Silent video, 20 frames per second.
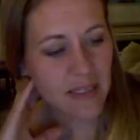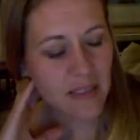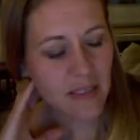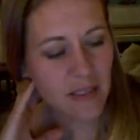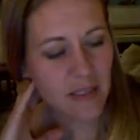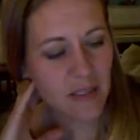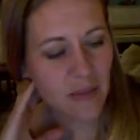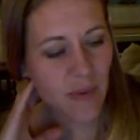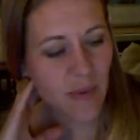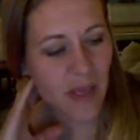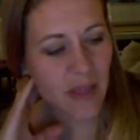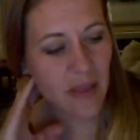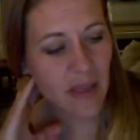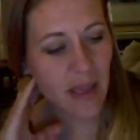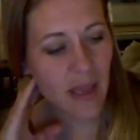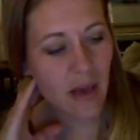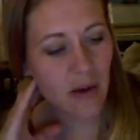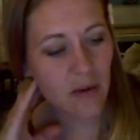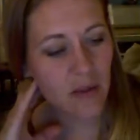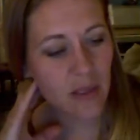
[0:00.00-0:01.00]
because by the
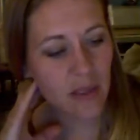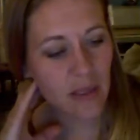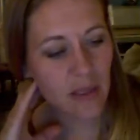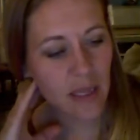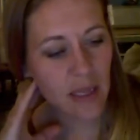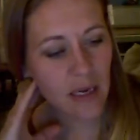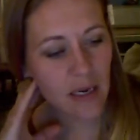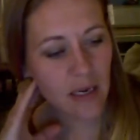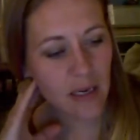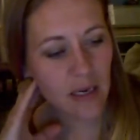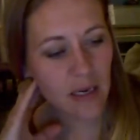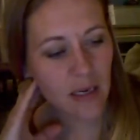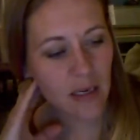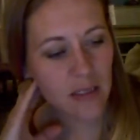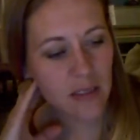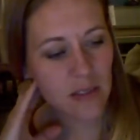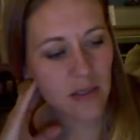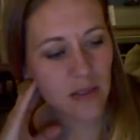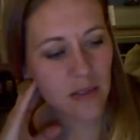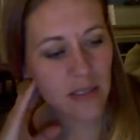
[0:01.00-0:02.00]
calculator,
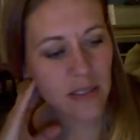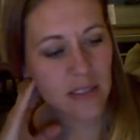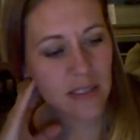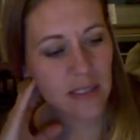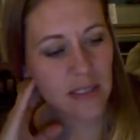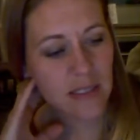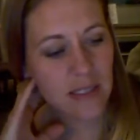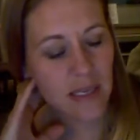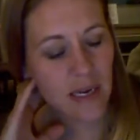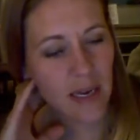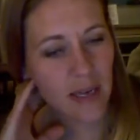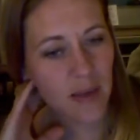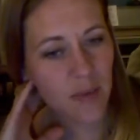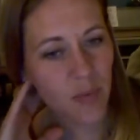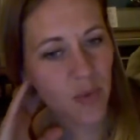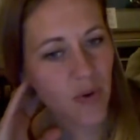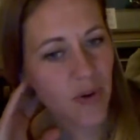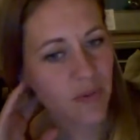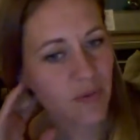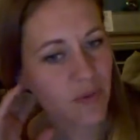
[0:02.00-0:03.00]
it's only
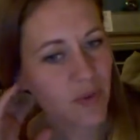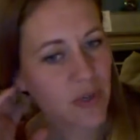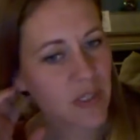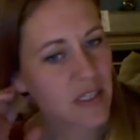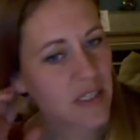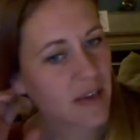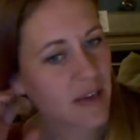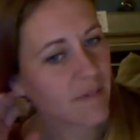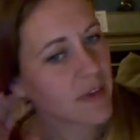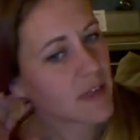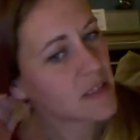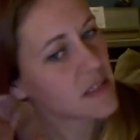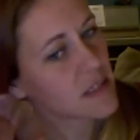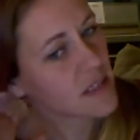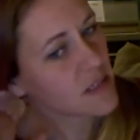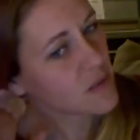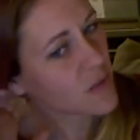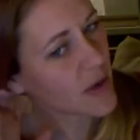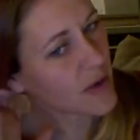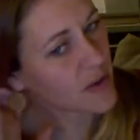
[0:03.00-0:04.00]
69.47. It
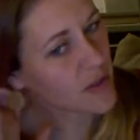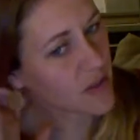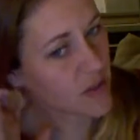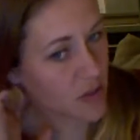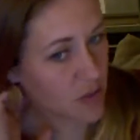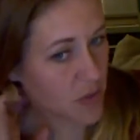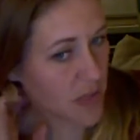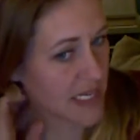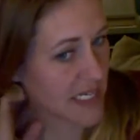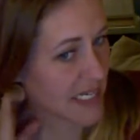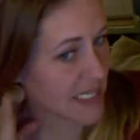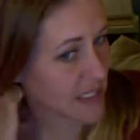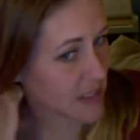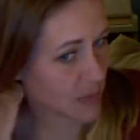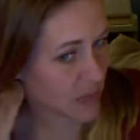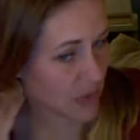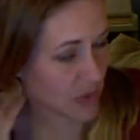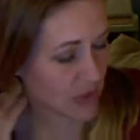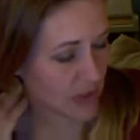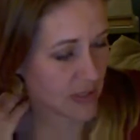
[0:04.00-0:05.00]
says round to 3
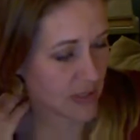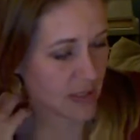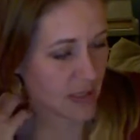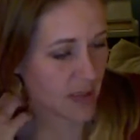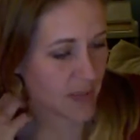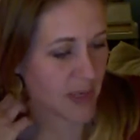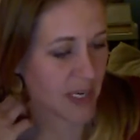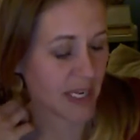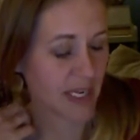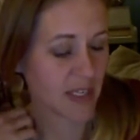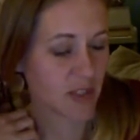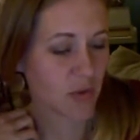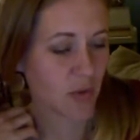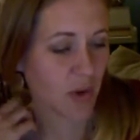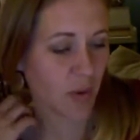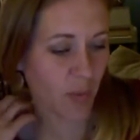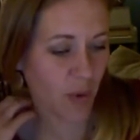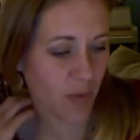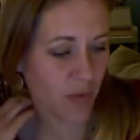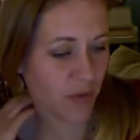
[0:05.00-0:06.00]
decimals. I mean, I guess we
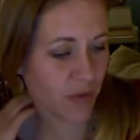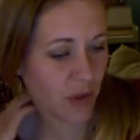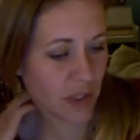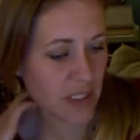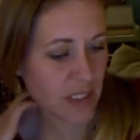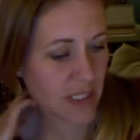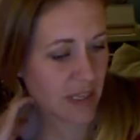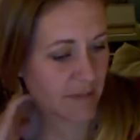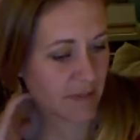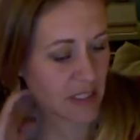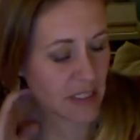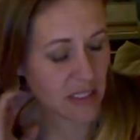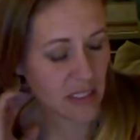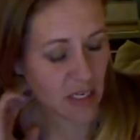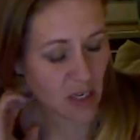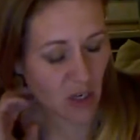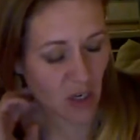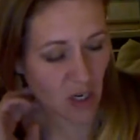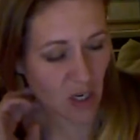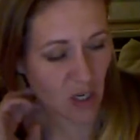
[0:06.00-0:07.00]
could put
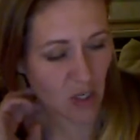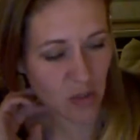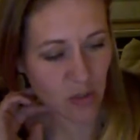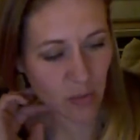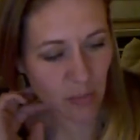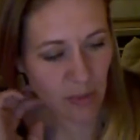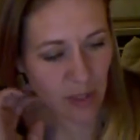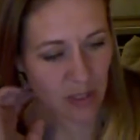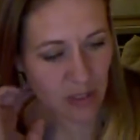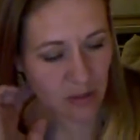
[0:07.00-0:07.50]
470, but